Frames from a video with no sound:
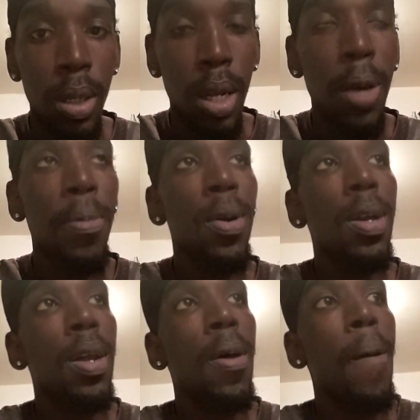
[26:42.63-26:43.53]
And I pray
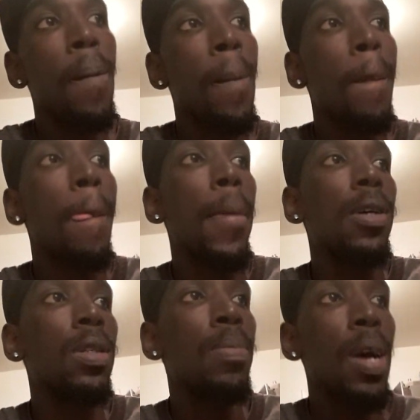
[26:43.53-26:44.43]
that
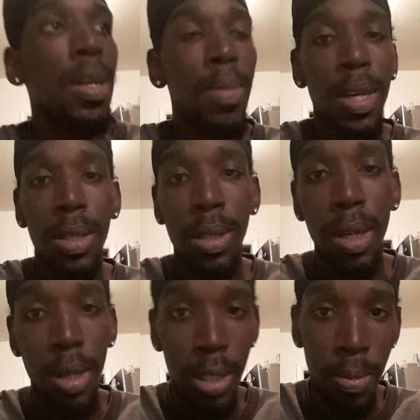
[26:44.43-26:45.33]
somebody may see
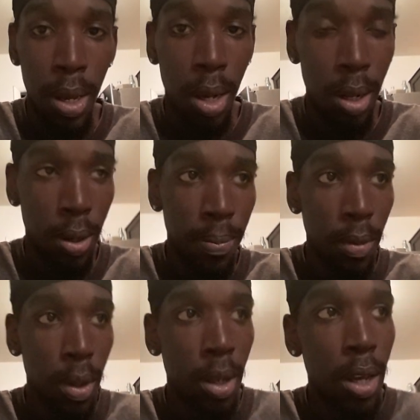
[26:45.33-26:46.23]
this, man, and
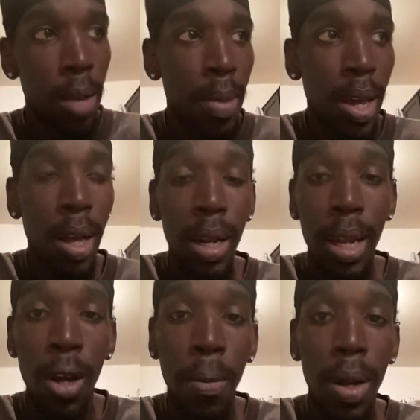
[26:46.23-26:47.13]
it may
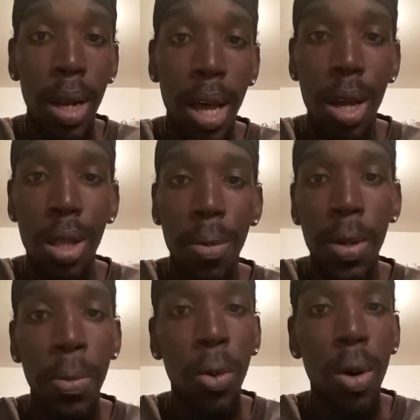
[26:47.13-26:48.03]
help align other
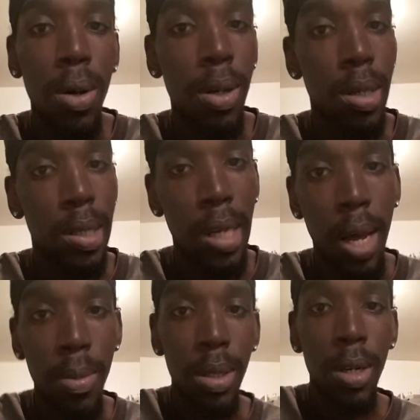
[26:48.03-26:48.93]
people's walk. Because the
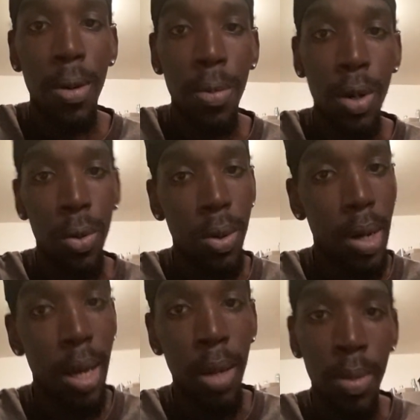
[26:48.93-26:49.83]
time is near, bro. We don't
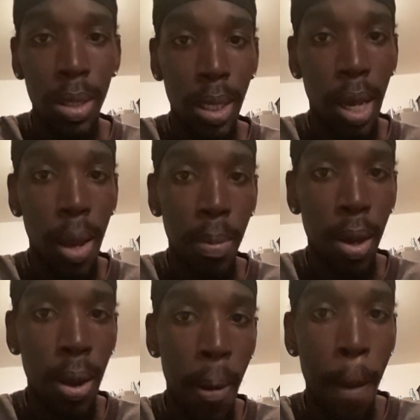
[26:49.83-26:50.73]
got that much time,
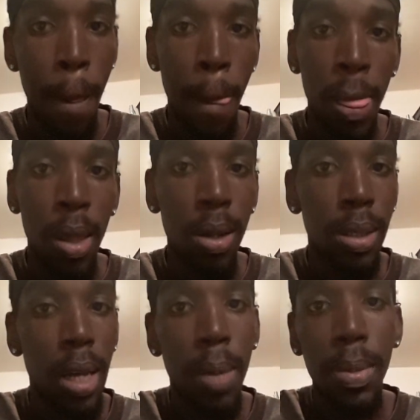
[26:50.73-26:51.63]
man.
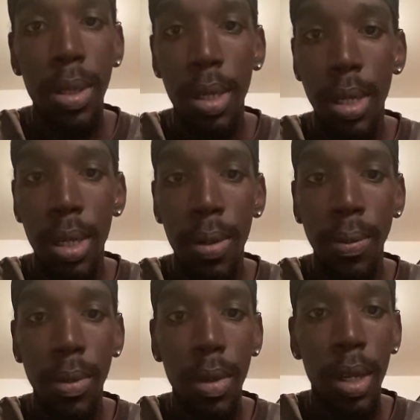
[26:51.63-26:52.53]
Time is ticking,
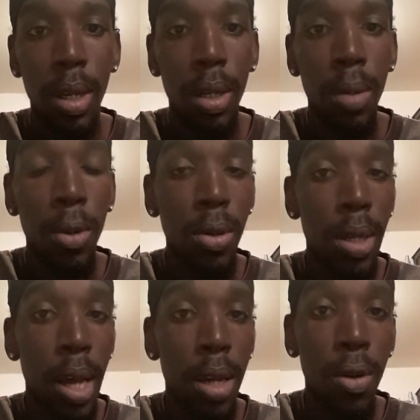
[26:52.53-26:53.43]
and the Most
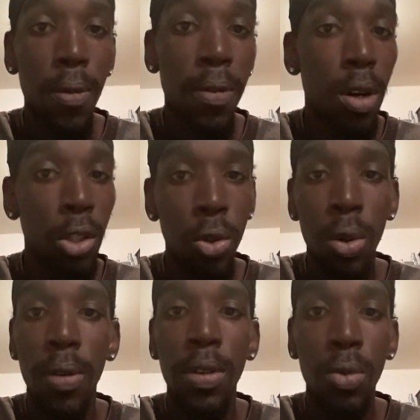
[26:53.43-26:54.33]
High don't fall
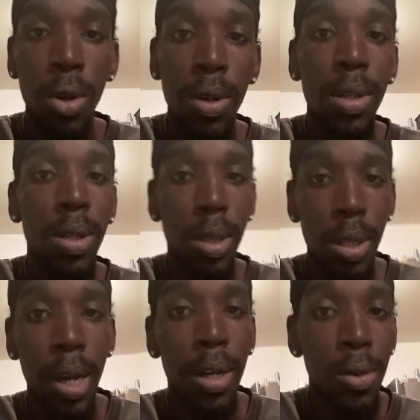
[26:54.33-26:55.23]
short of His word, and it's
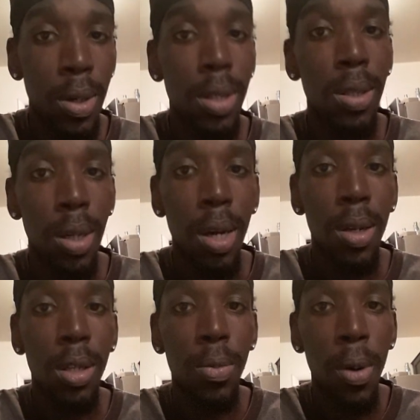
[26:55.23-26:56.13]
exactly what He said
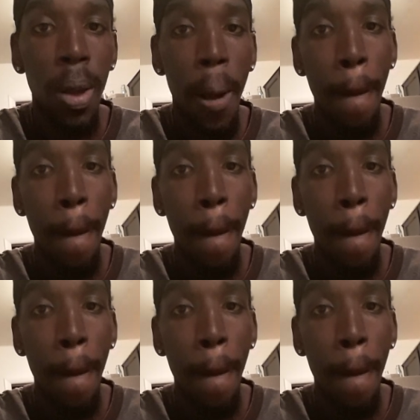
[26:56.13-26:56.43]
is, bro.